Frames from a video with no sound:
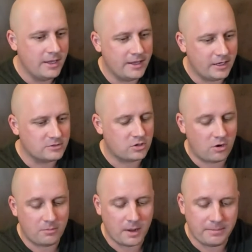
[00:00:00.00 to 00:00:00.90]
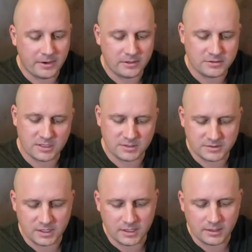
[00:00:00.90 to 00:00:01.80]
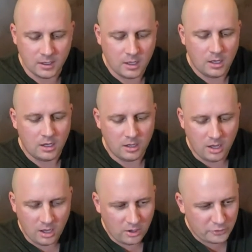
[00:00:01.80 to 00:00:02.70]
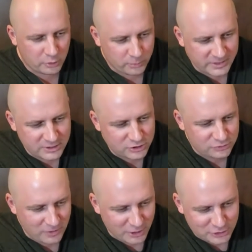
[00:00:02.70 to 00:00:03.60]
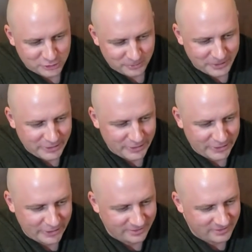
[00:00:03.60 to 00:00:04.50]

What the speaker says: and I have to call my parents and I say, "Oh, they're restructuring